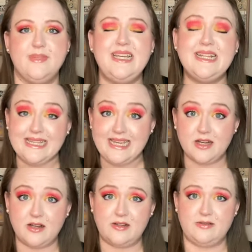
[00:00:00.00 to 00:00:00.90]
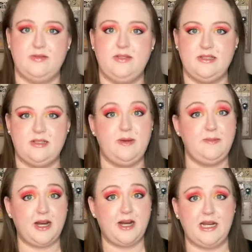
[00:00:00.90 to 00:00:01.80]
Illegal to be
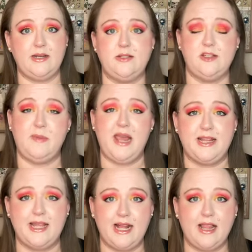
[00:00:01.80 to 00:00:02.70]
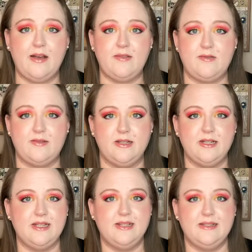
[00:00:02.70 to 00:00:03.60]
married to the man that I love.
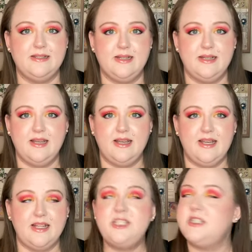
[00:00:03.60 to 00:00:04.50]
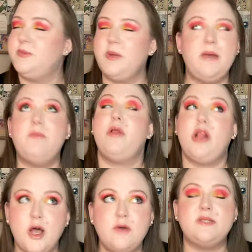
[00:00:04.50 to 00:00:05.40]
Just, it
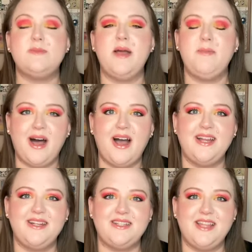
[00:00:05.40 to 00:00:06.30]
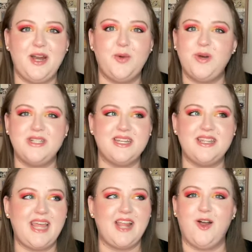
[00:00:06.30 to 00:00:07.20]
blows my mind that it
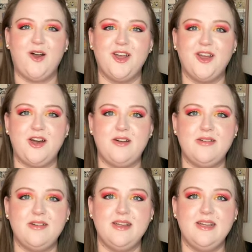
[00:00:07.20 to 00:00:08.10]
wasn't that long ago.